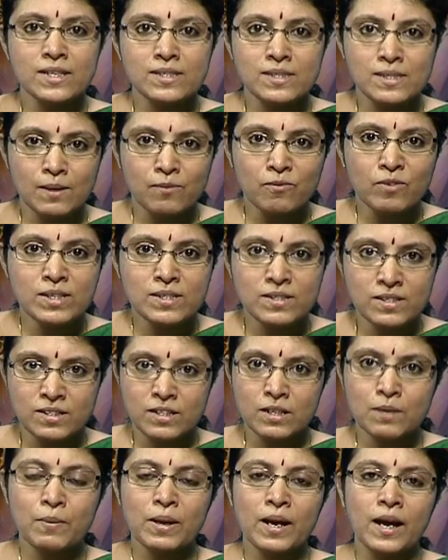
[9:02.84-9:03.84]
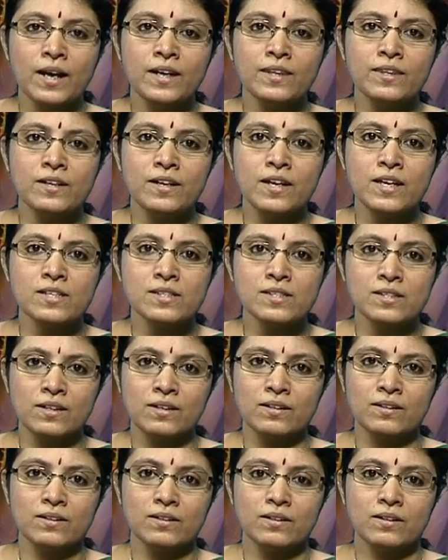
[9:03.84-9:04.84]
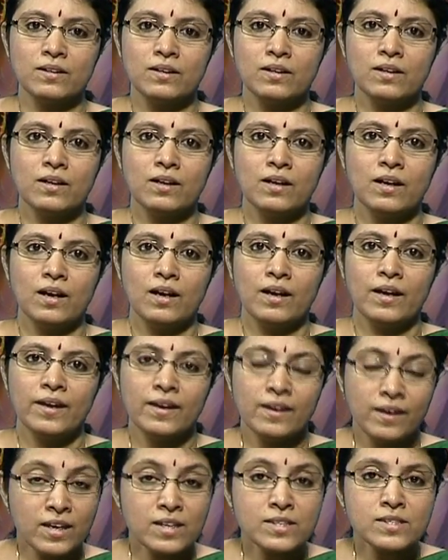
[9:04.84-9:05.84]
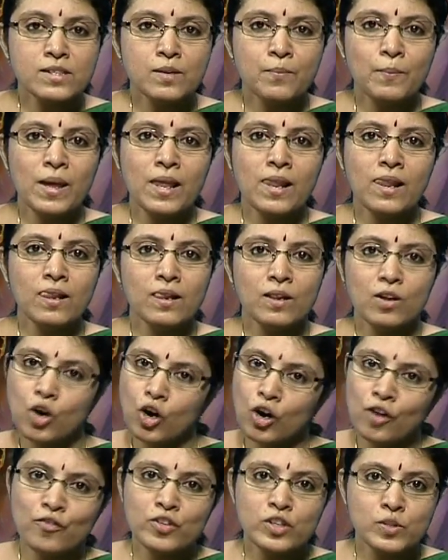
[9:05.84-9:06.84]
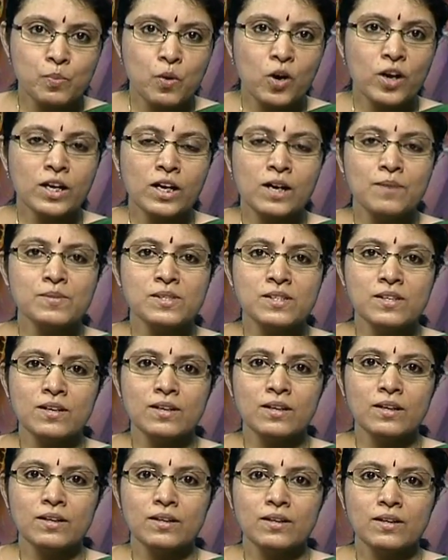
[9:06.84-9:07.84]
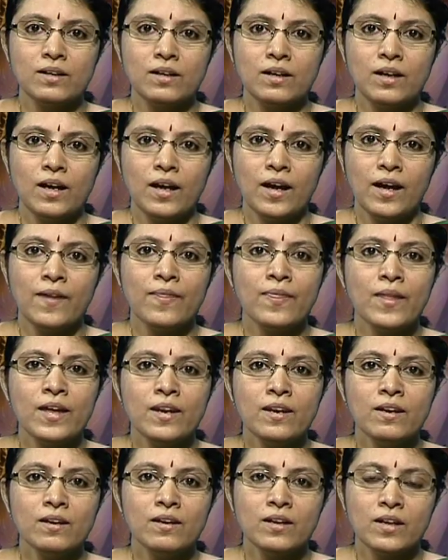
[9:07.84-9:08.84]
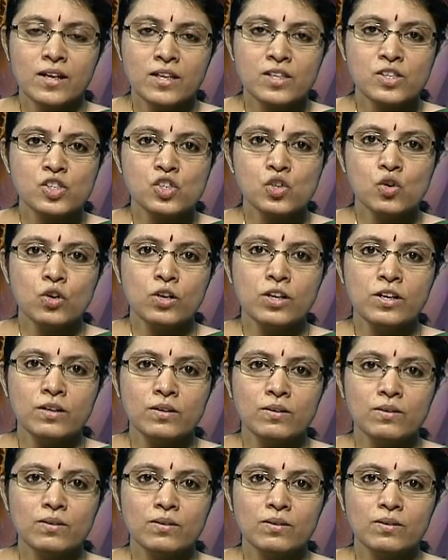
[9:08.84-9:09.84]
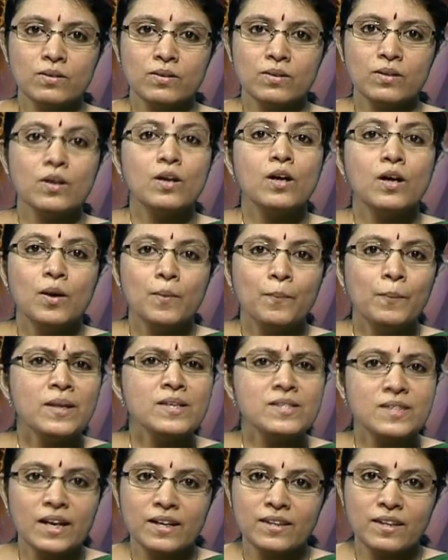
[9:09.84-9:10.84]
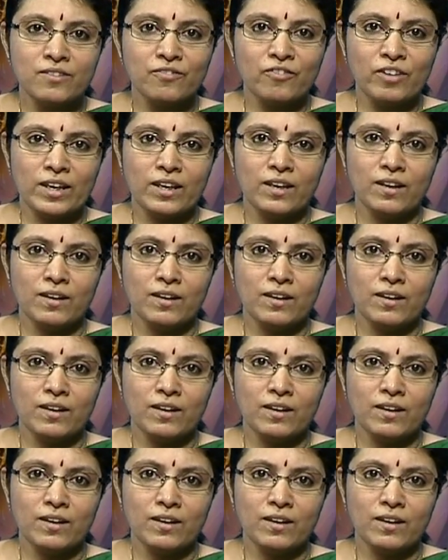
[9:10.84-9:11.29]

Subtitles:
someone sitting behind the desk. He rings the bell, office boy comes in, and then he is told, please get that file.